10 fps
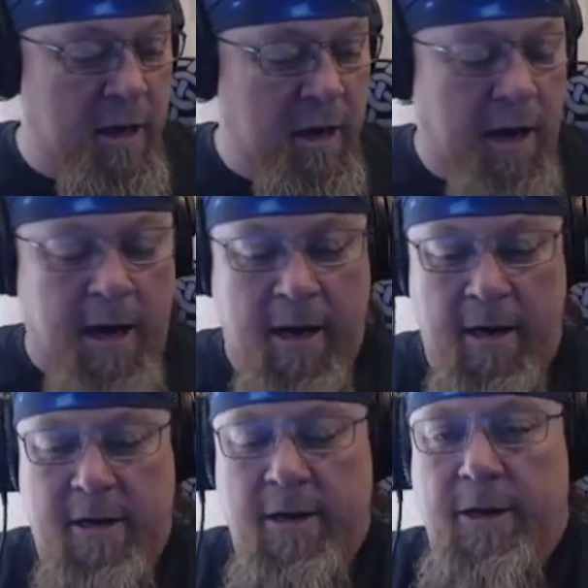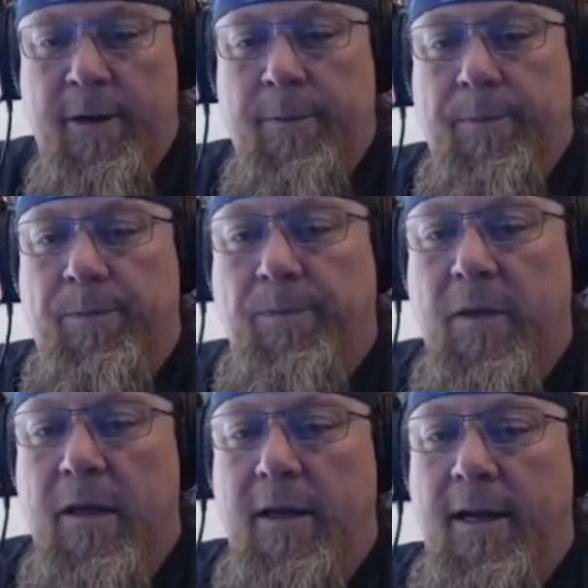and
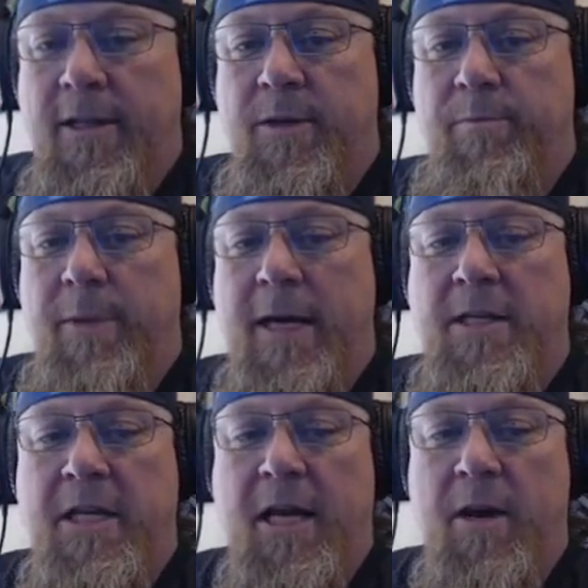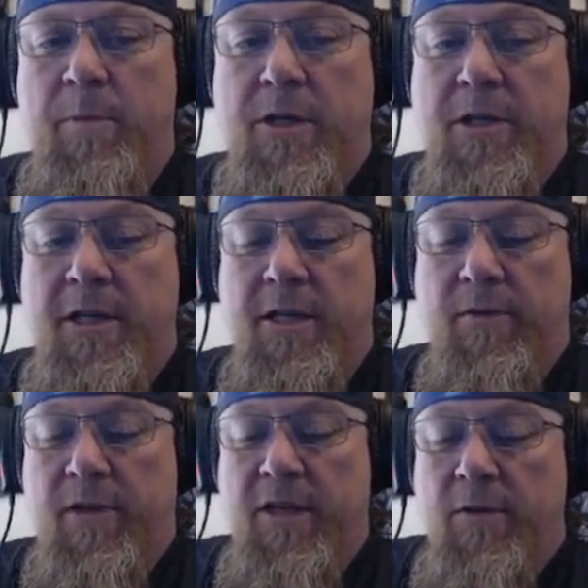it's amazing how much these
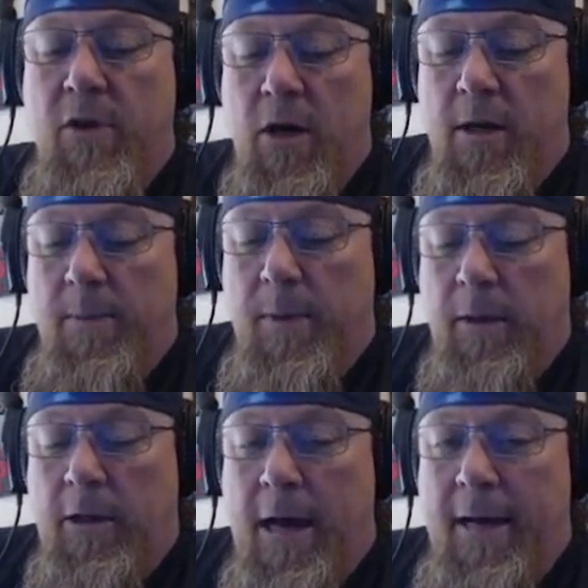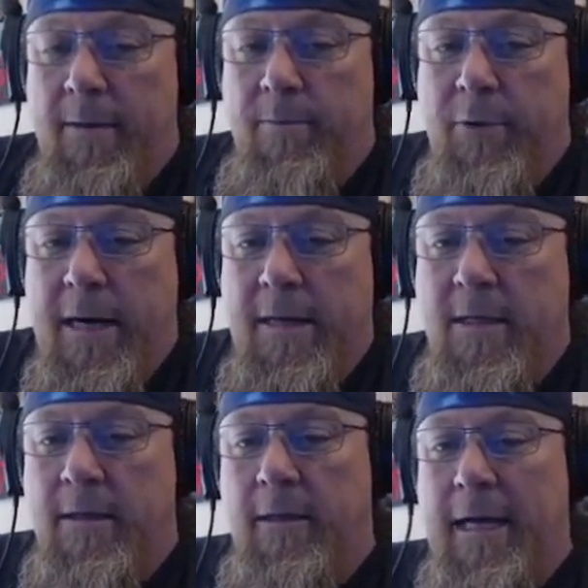have gone up a lot in
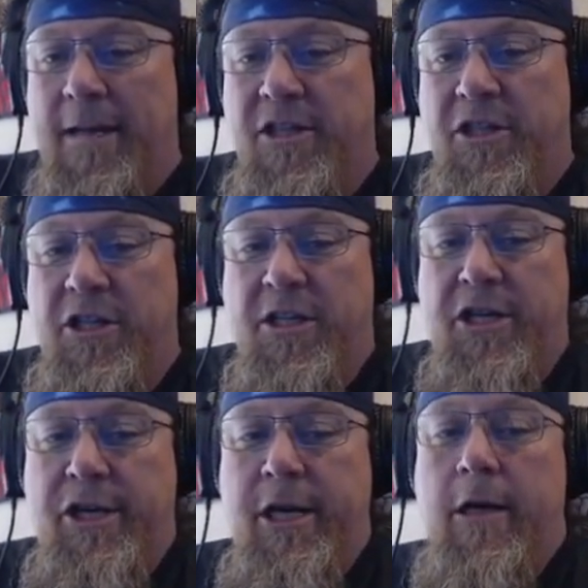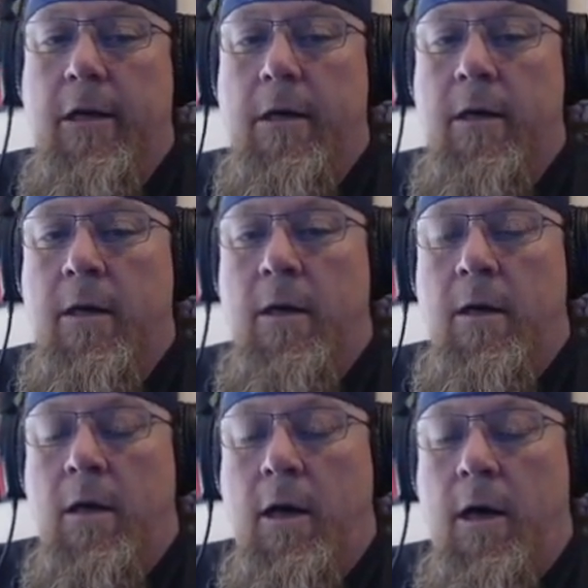price in the last just year.
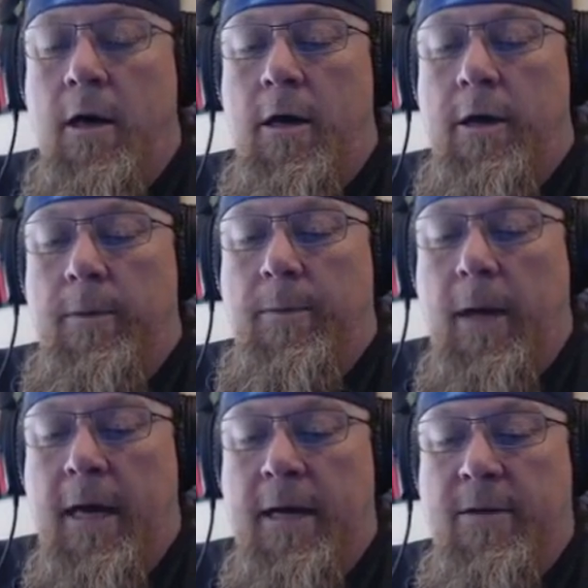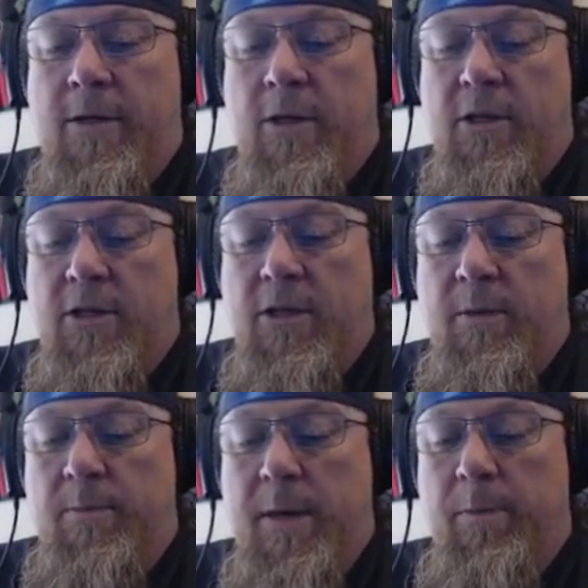I saw
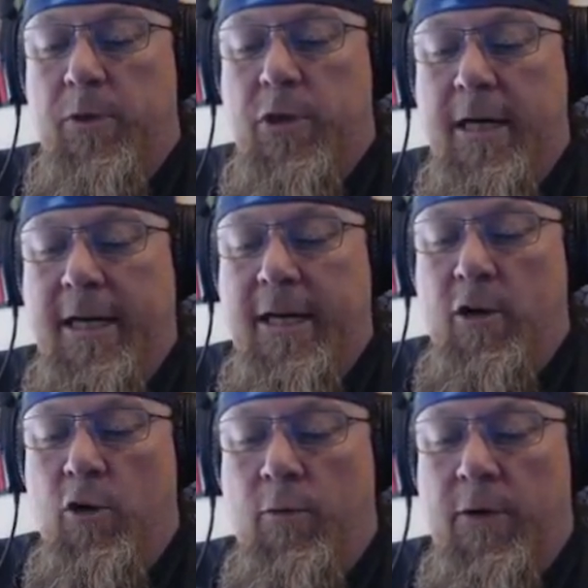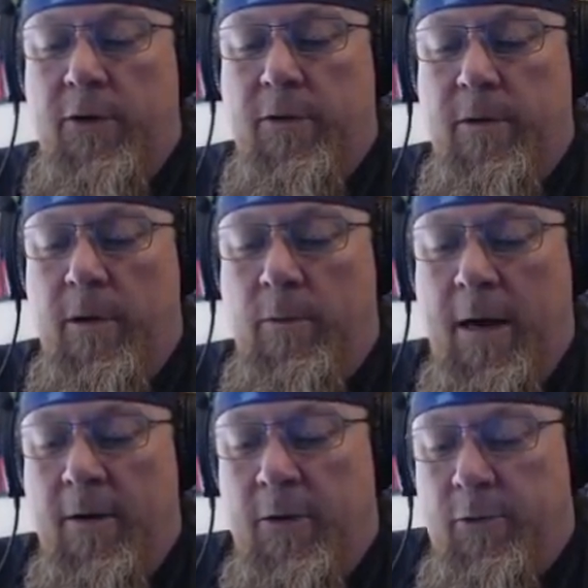some people trying to get
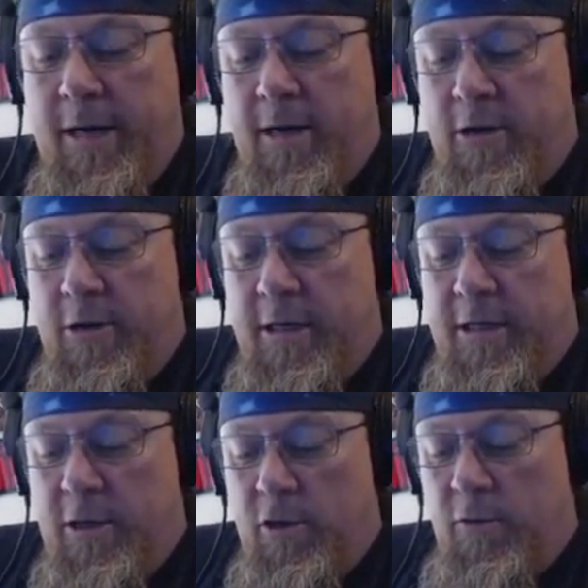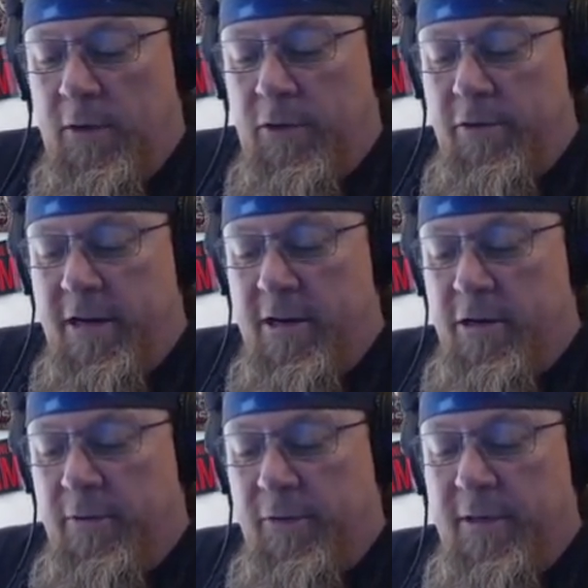around 300 to over
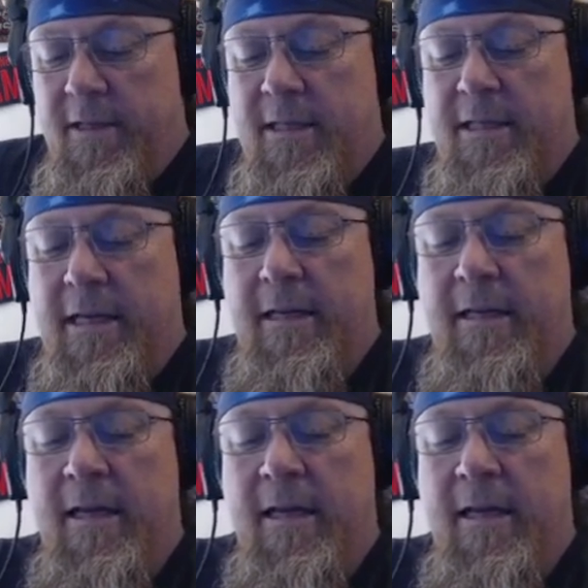300 for this set,